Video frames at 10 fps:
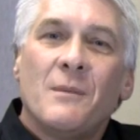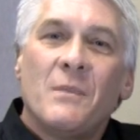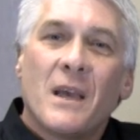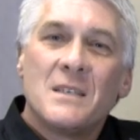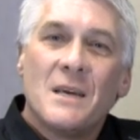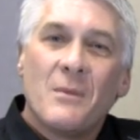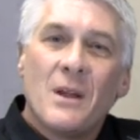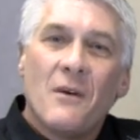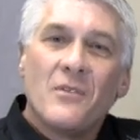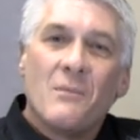Because I'm an
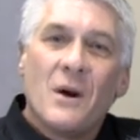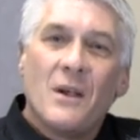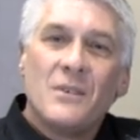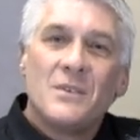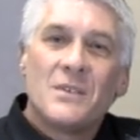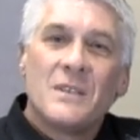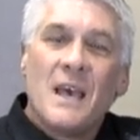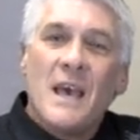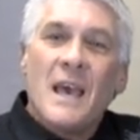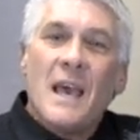ophthalmologist
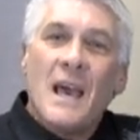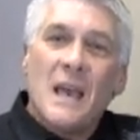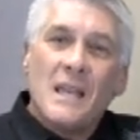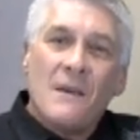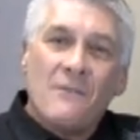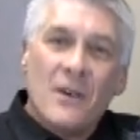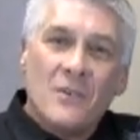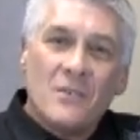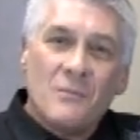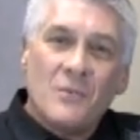and have
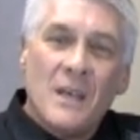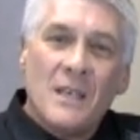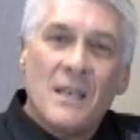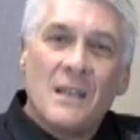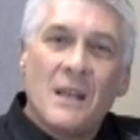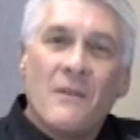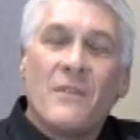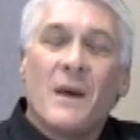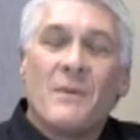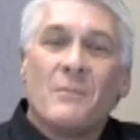fellowship training in
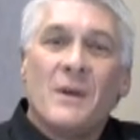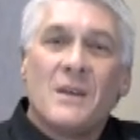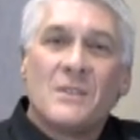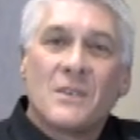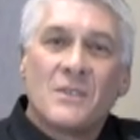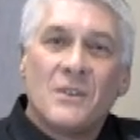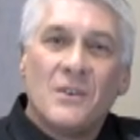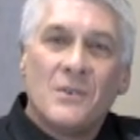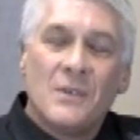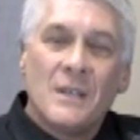ophthalmic plastic
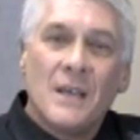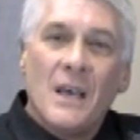surgery,